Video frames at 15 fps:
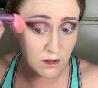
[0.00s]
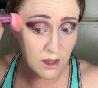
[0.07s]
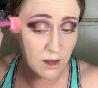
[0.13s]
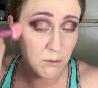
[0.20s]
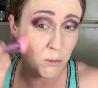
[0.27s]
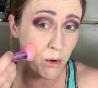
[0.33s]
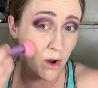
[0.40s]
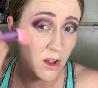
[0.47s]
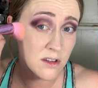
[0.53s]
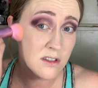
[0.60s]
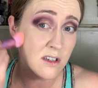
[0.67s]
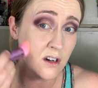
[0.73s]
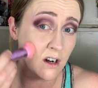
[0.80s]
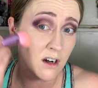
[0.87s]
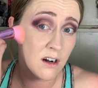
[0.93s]
like
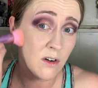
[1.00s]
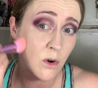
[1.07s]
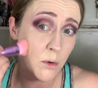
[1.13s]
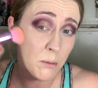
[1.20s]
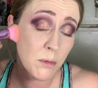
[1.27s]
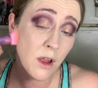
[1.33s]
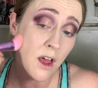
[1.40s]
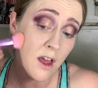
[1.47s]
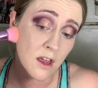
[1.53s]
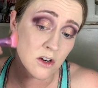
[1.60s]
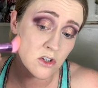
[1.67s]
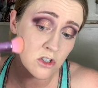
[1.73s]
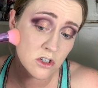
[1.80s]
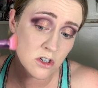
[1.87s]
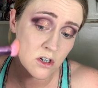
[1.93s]
bronzer or
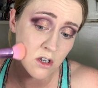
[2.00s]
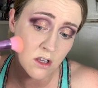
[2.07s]
blush,